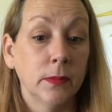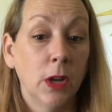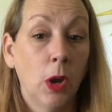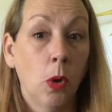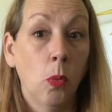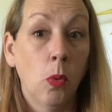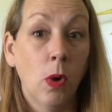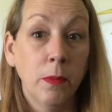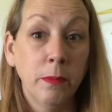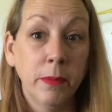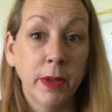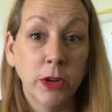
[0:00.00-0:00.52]

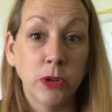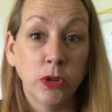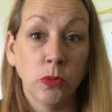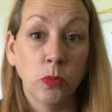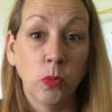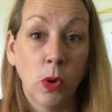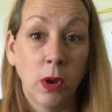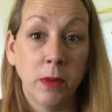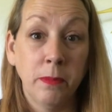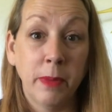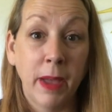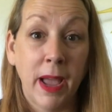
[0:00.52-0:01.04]
one
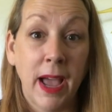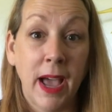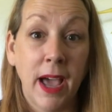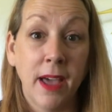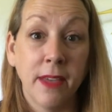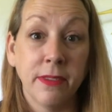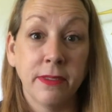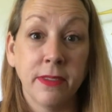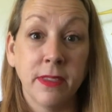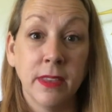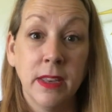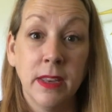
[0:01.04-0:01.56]
bedroom, one
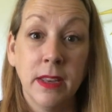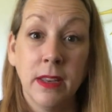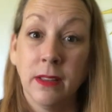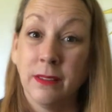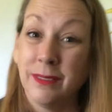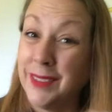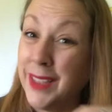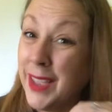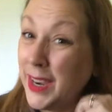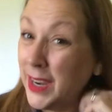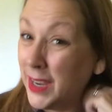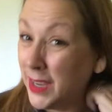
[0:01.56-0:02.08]
bath,
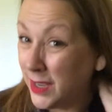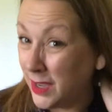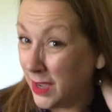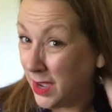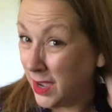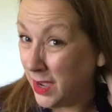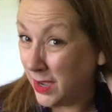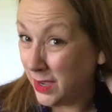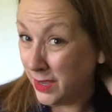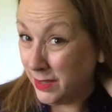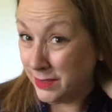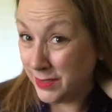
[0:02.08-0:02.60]

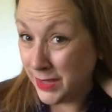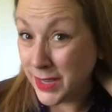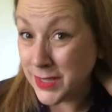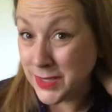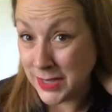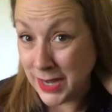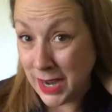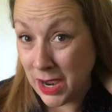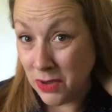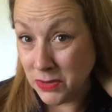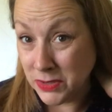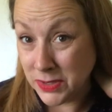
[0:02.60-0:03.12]

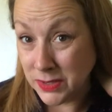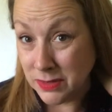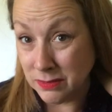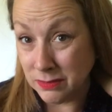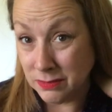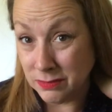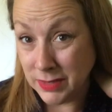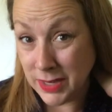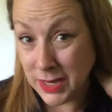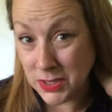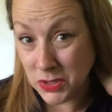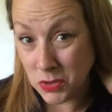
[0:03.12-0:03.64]
guest
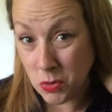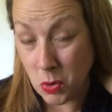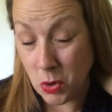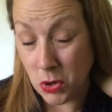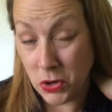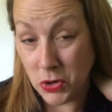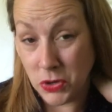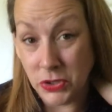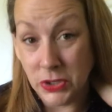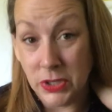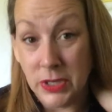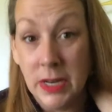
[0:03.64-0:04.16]

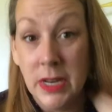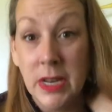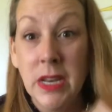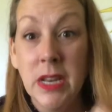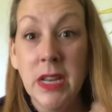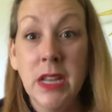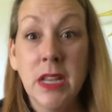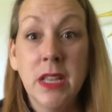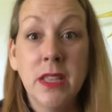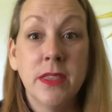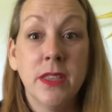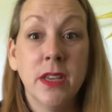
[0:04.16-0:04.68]
quarters.
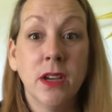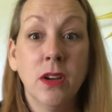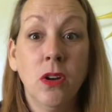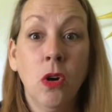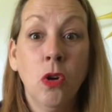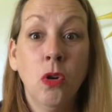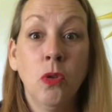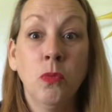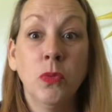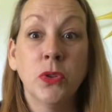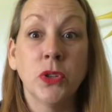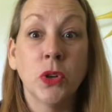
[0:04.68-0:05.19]
The
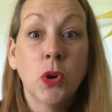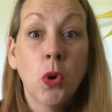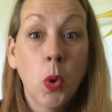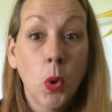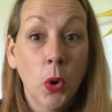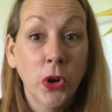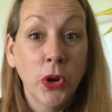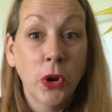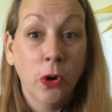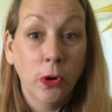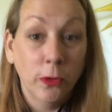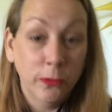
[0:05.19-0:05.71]
home was a
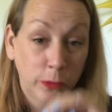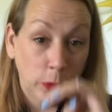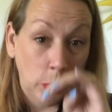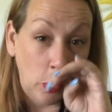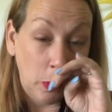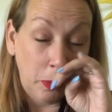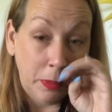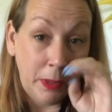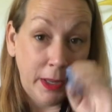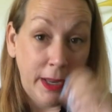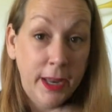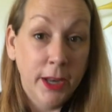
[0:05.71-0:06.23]
courtyard
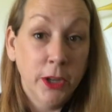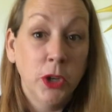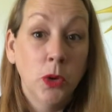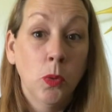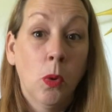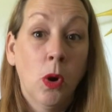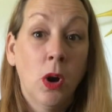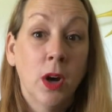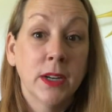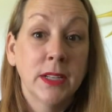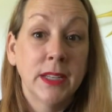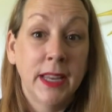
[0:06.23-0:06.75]
floor plan. You
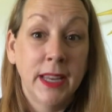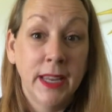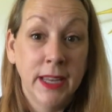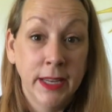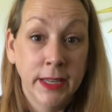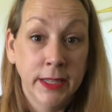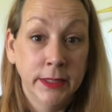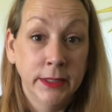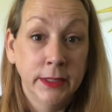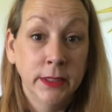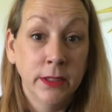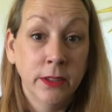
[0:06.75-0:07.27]
walked
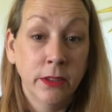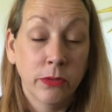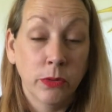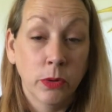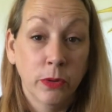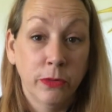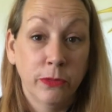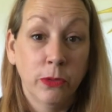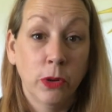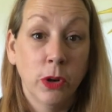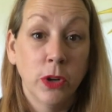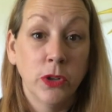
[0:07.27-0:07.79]
in through
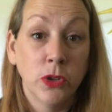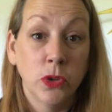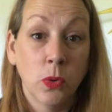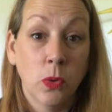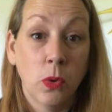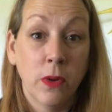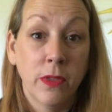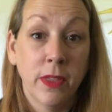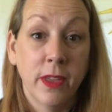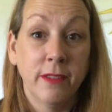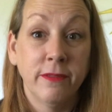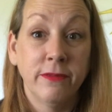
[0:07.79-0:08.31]
a front
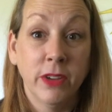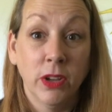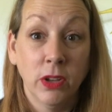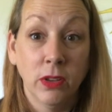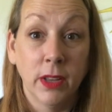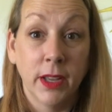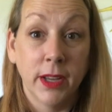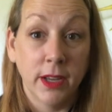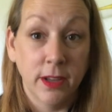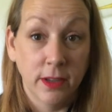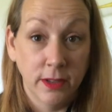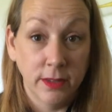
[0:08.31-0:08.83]
door that felt
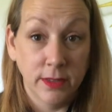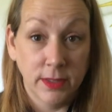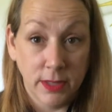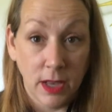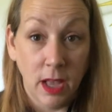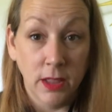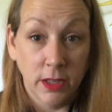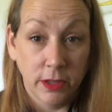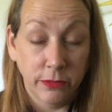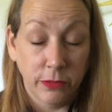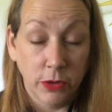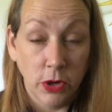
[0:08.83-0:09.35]
like a
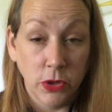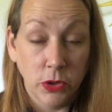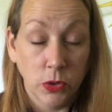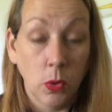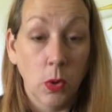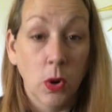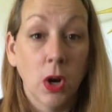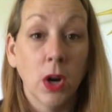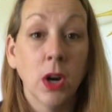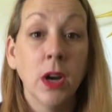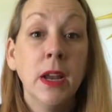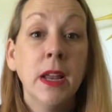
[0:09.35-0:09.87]
solid front
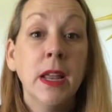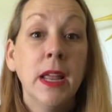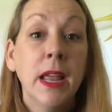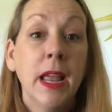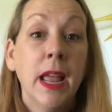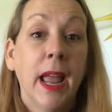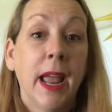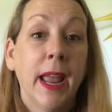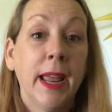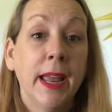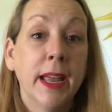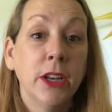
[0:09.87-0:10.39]
door,
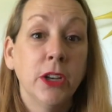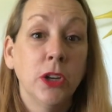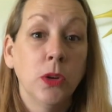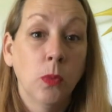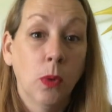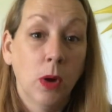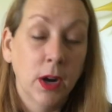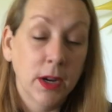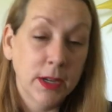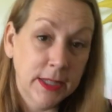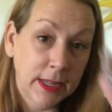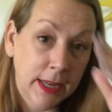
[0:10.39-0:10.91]
and you
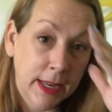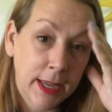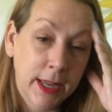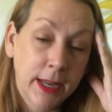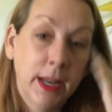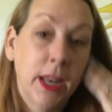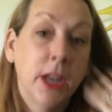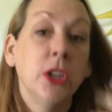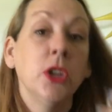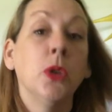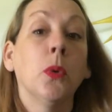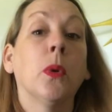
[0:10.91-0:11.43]
walked
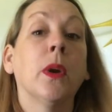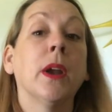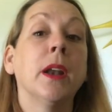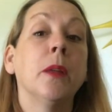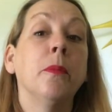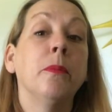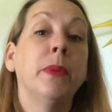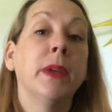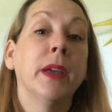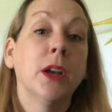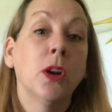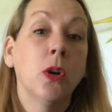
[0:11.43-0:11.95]
in and you were in a
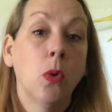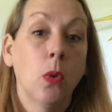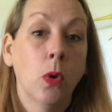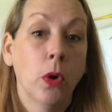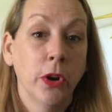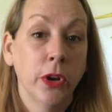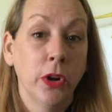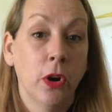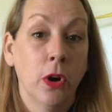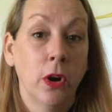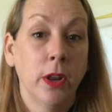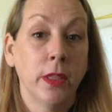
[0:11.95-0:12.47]
big
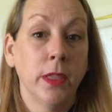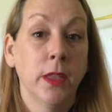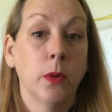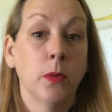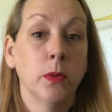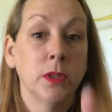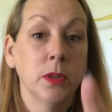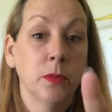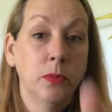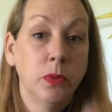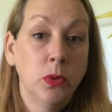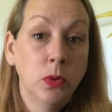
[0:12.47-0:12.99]
courtyard, and there
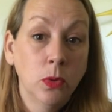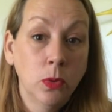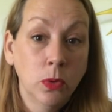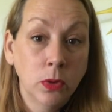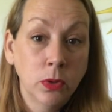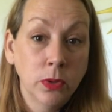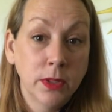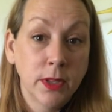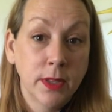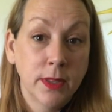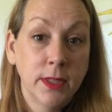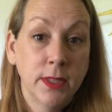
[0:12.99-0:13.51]
was a
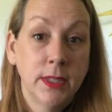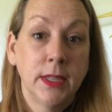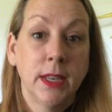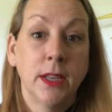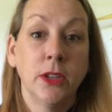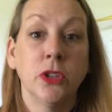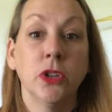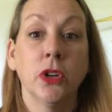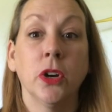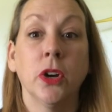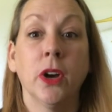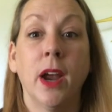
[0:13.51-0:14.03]
pool to the
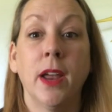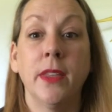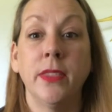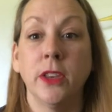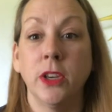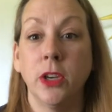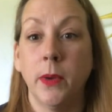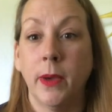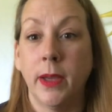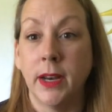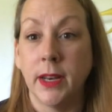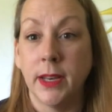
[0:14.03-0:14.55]
center, and
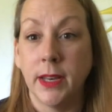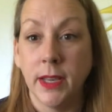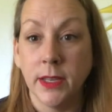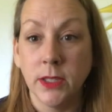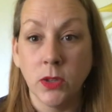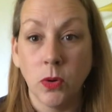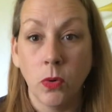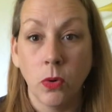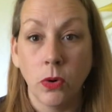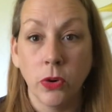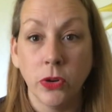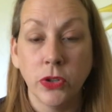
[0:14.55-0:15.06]
then you had a
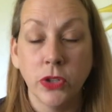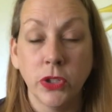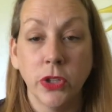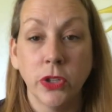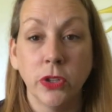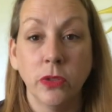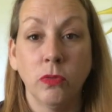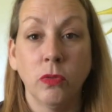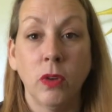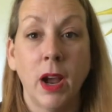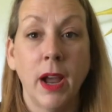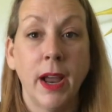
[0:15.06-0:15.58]
guest quarters to
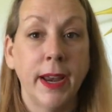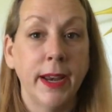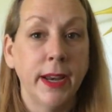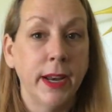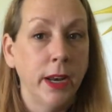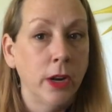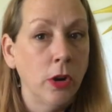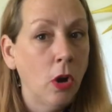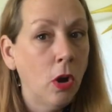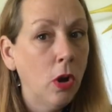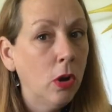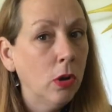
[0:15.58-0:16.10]
the right,
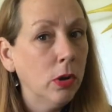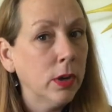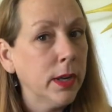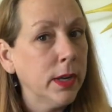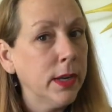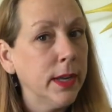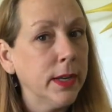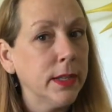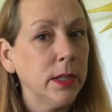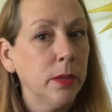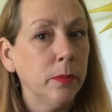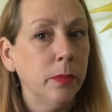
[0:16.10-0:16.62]
and all
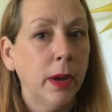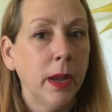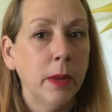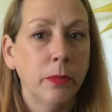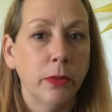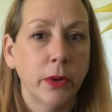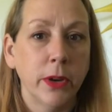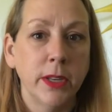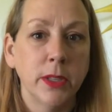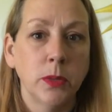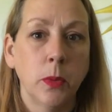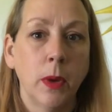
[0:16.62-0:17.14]
connected by
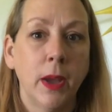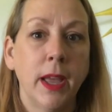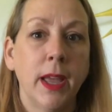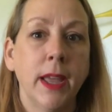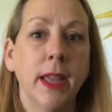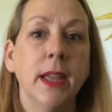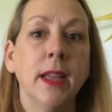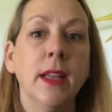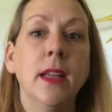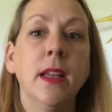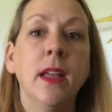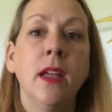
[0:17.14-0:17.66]

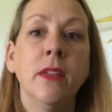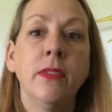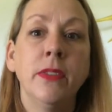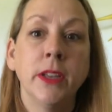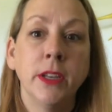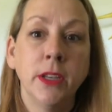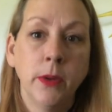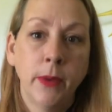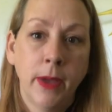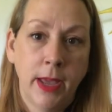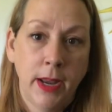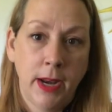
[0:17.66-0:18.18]
breezeway.
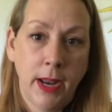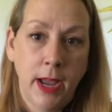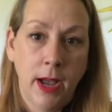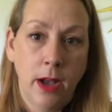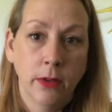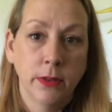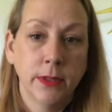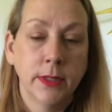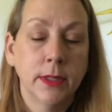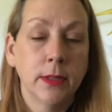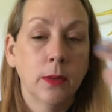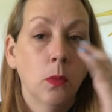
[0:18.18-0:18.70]
then you had a
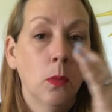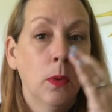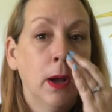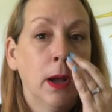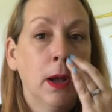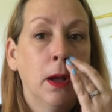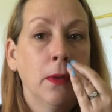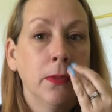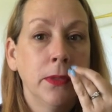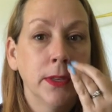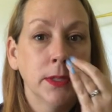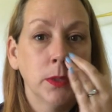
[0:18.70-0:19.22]
house.
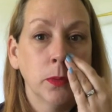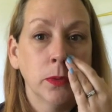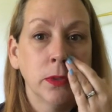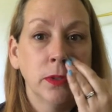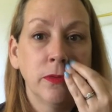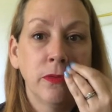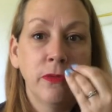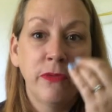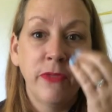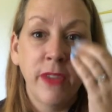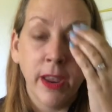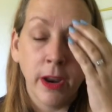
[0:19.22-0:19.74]
Well, this was
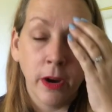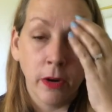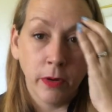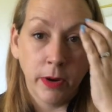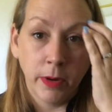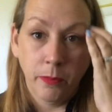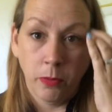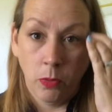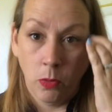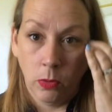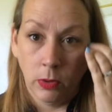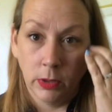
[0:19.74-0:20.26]

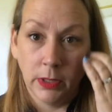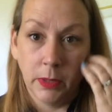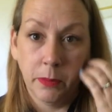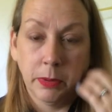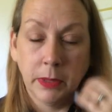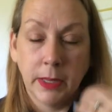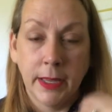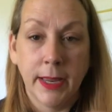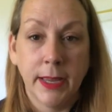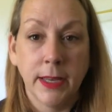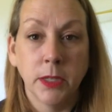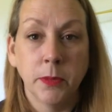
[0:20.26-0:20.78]
very poorly
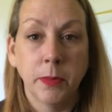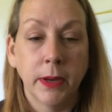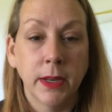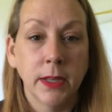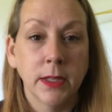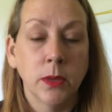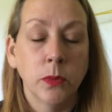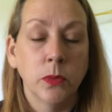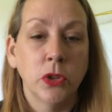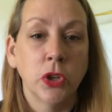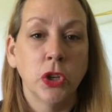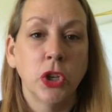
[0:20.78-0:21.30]
planned
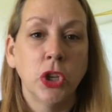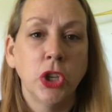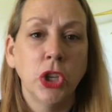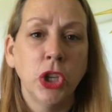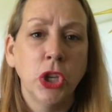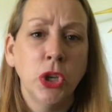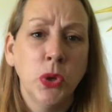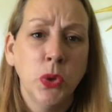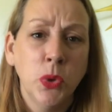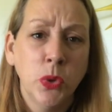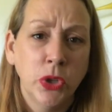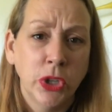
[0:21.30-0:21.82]
because it was a
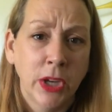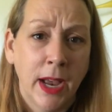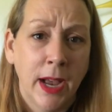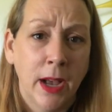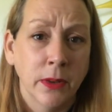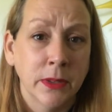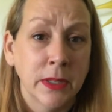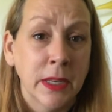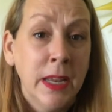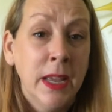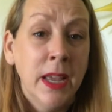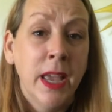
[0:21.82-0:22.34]
huge
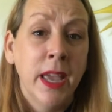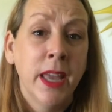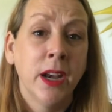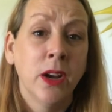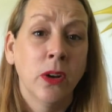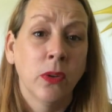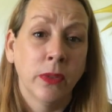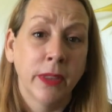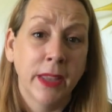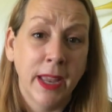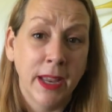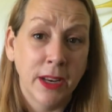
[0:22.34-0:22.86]
house and
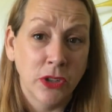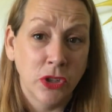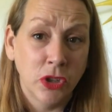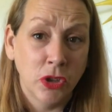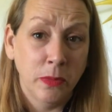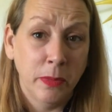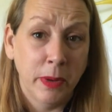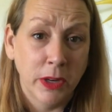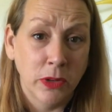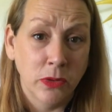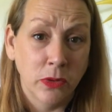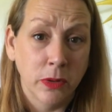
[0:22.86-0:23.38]
it only had
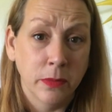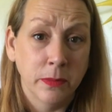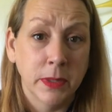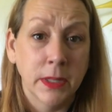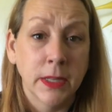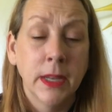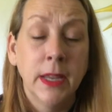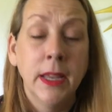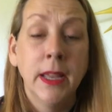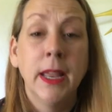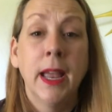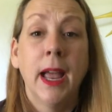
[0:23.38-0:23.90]
2
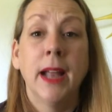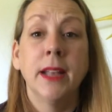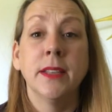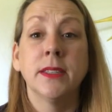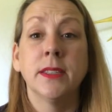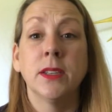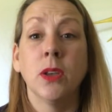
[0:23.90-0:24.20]
bedrooms. And